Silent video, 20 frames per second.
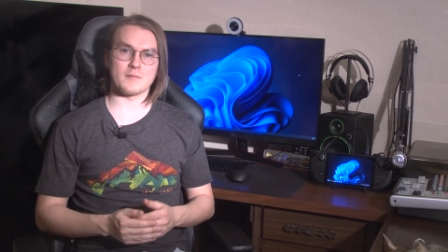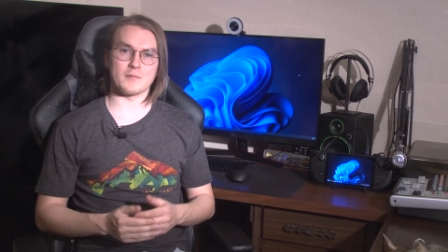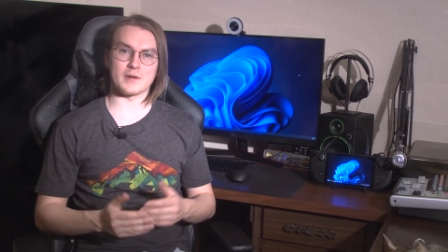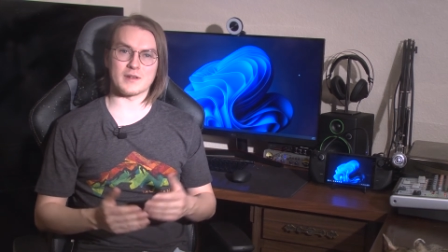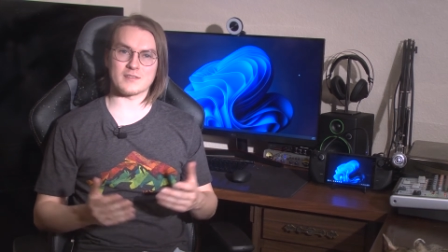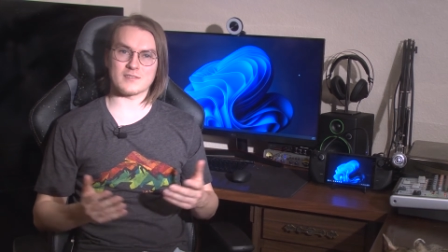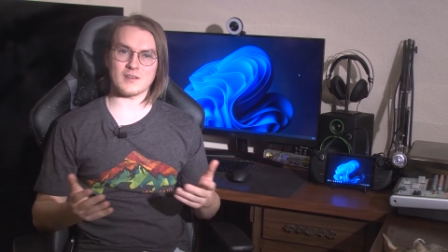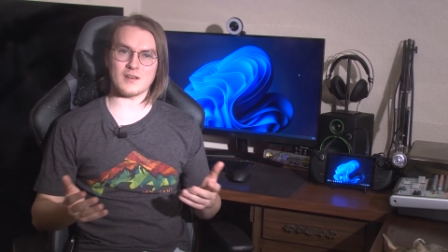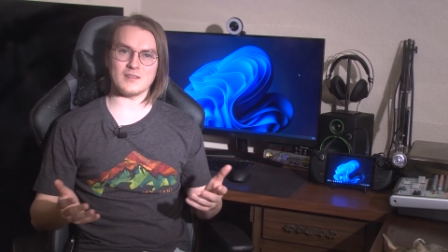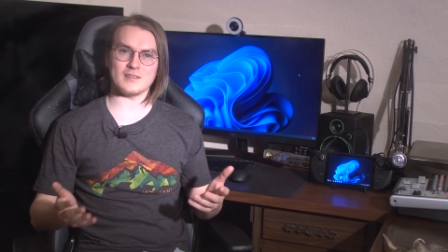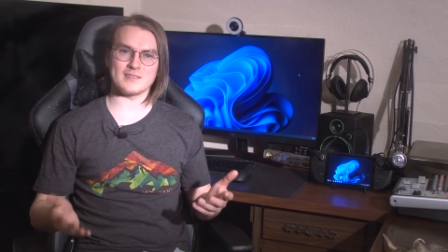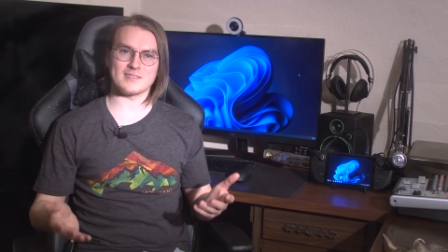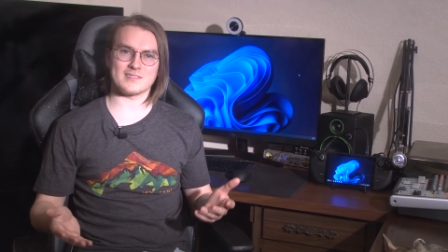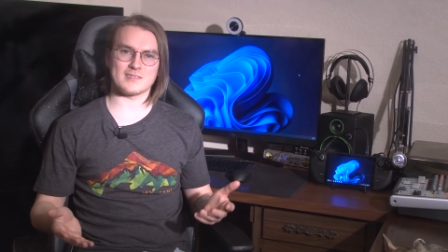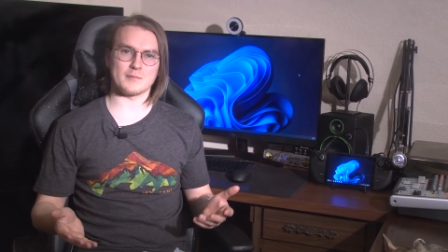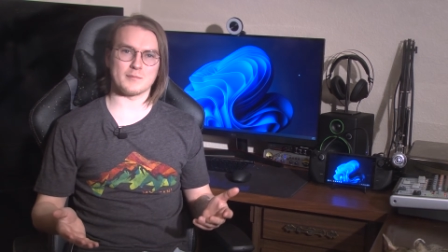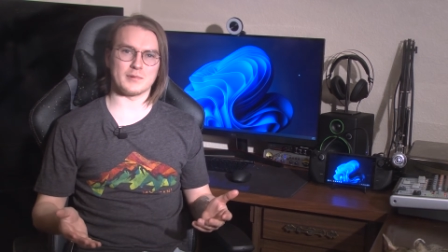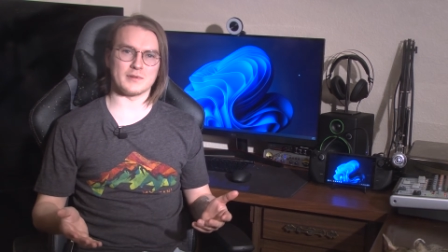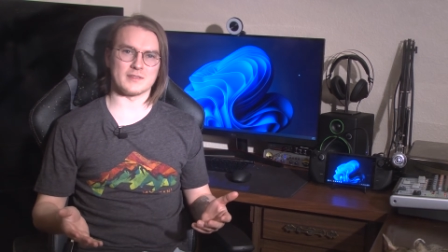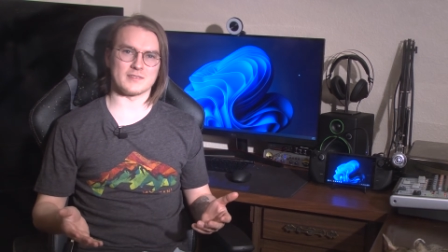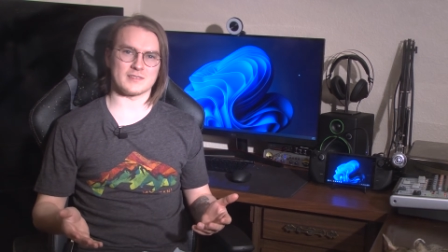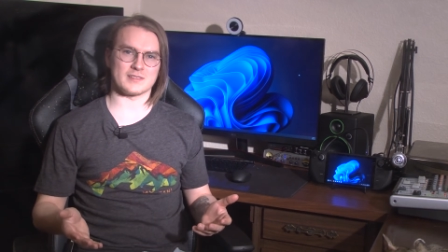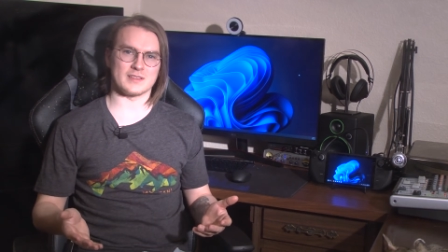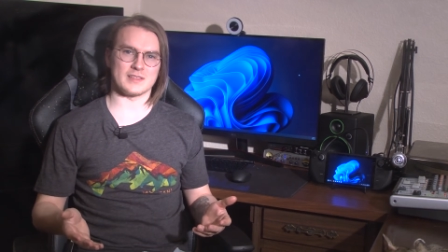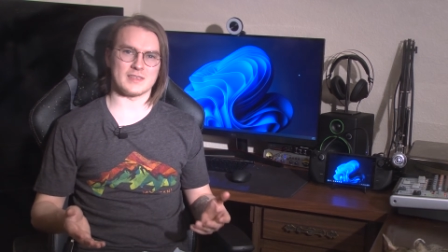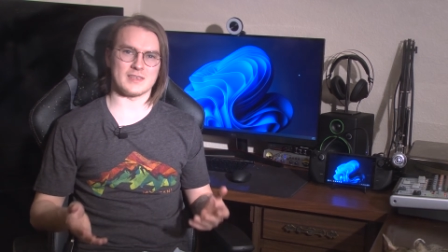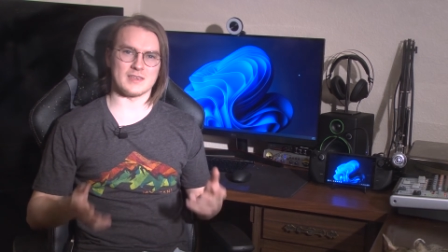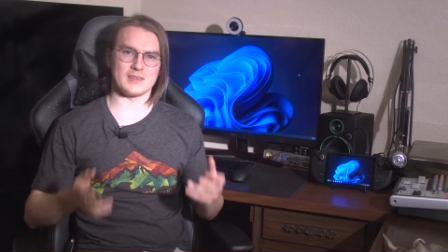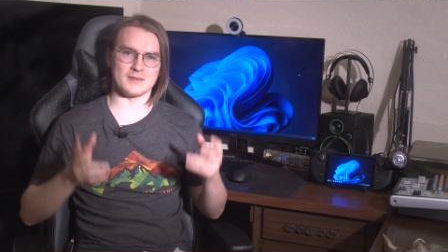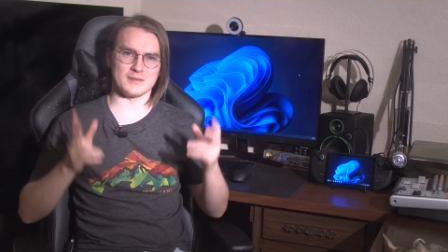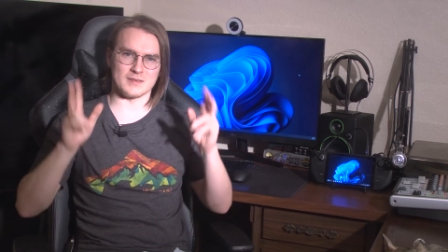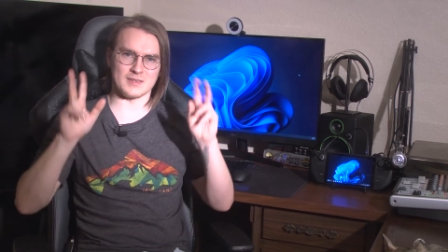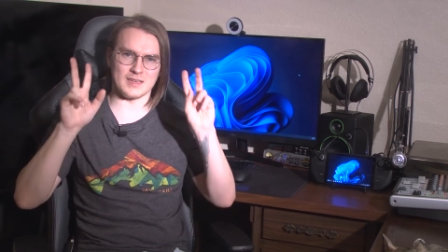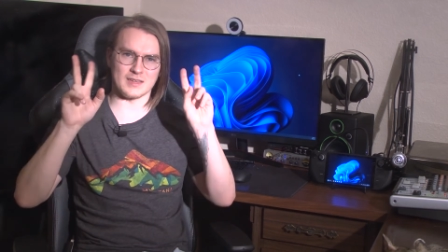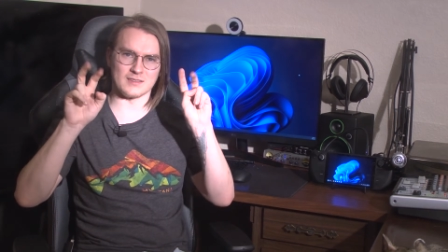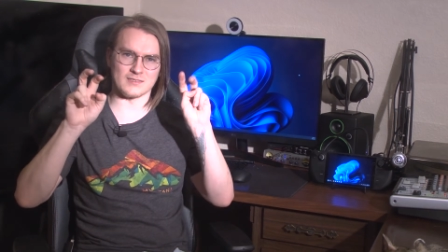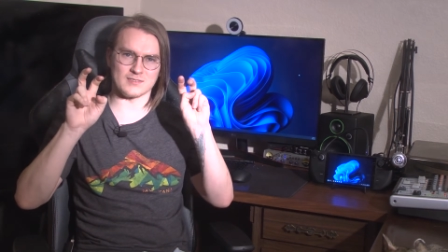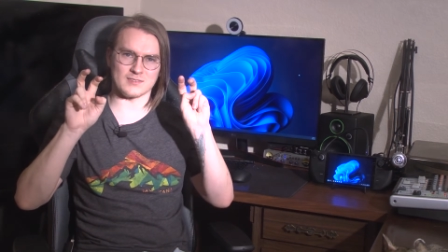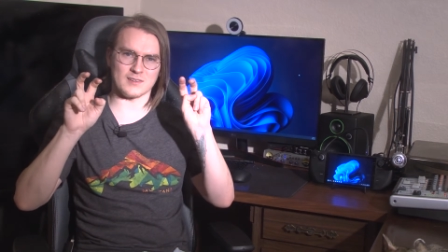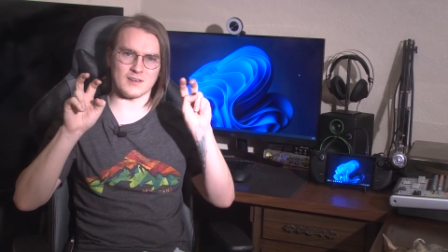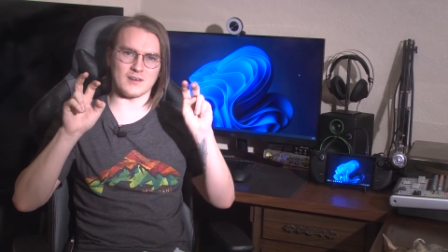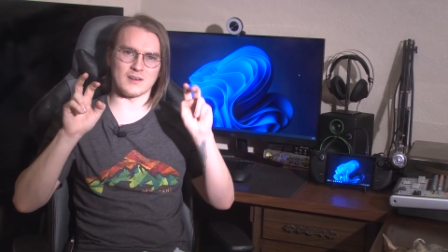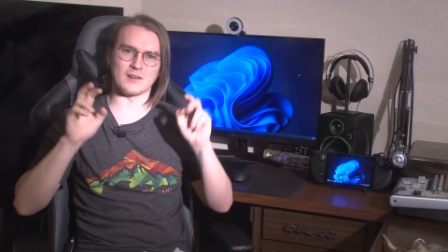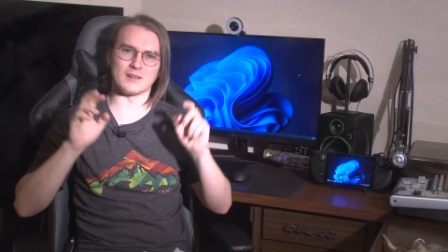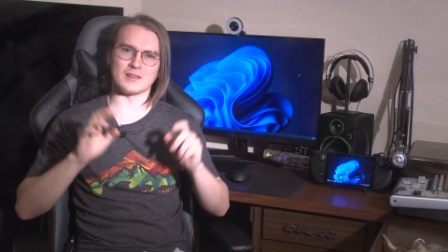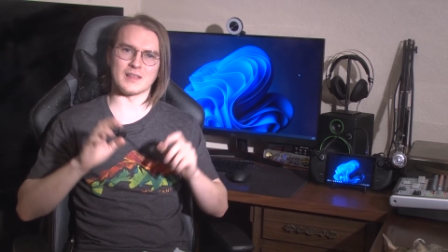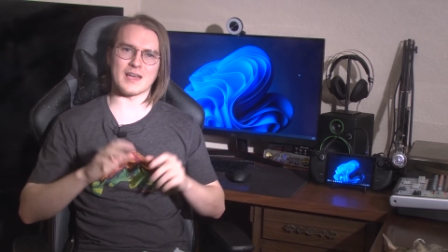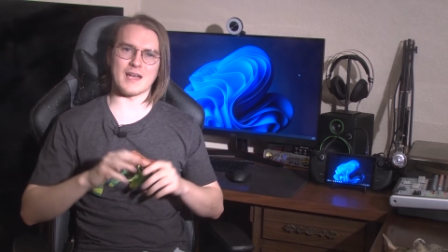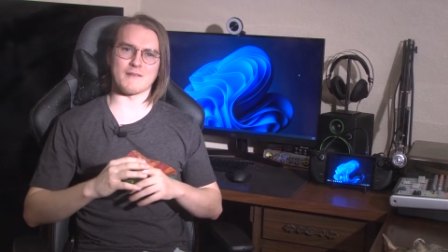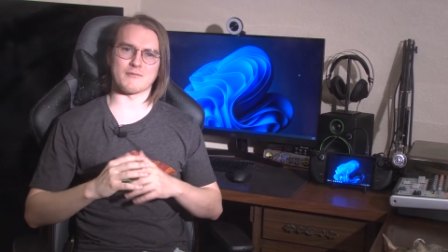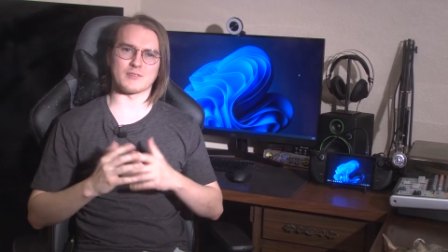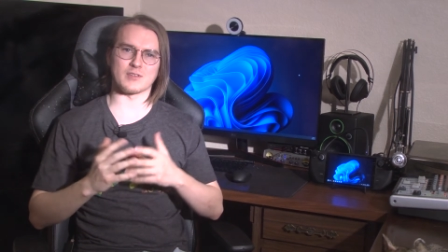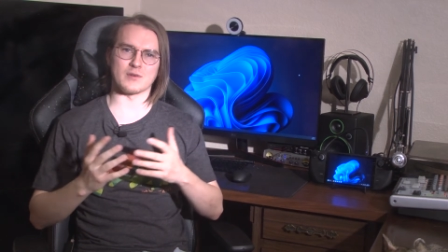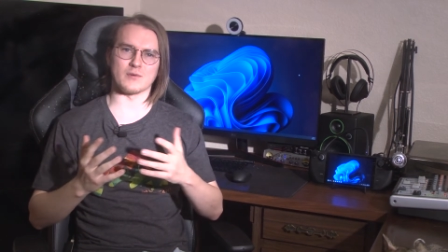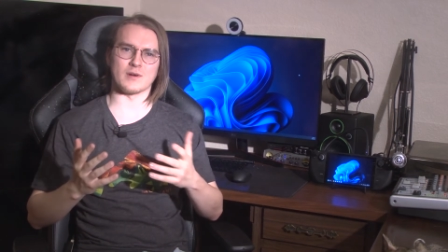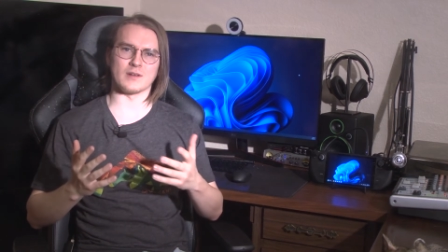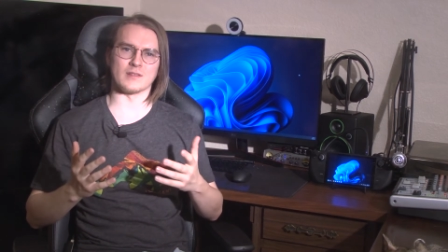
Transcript: but it's all as simple as clicking Install after you